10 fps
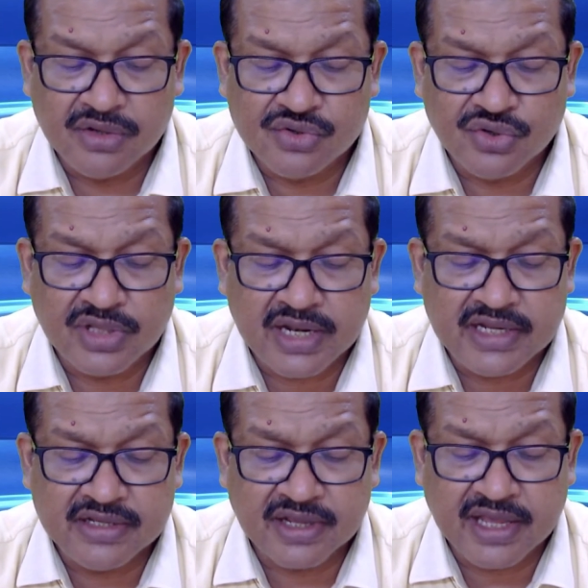So that
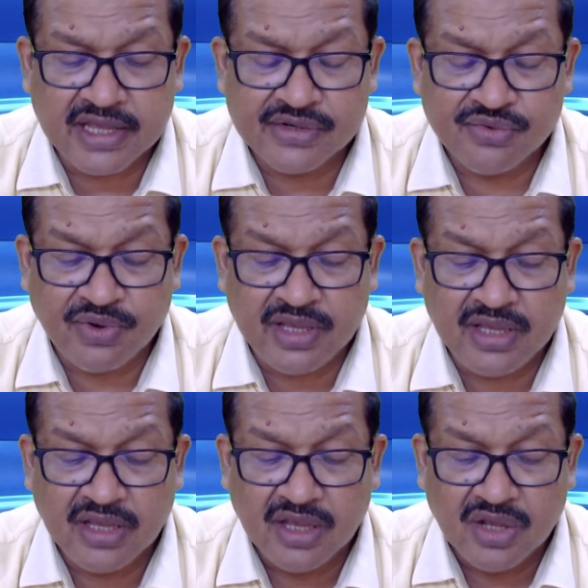is the case
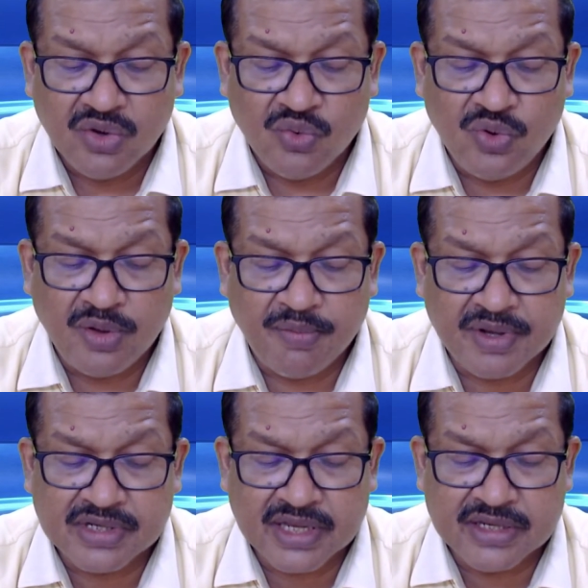why we
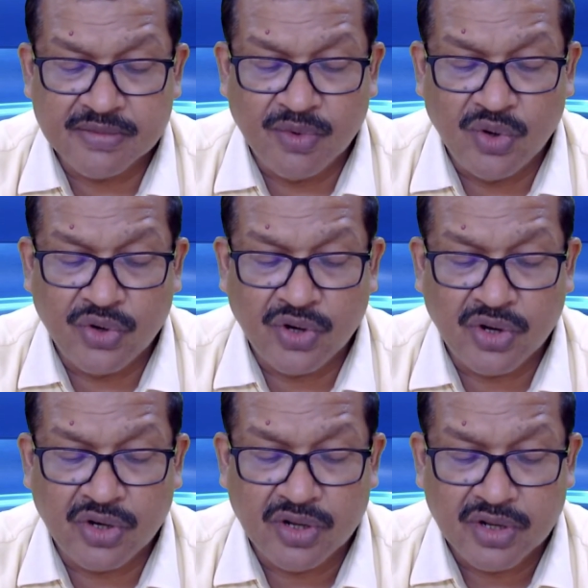emphasize more
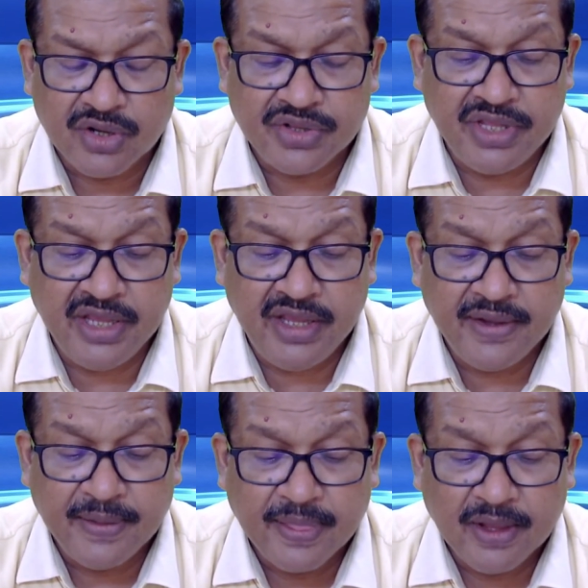on the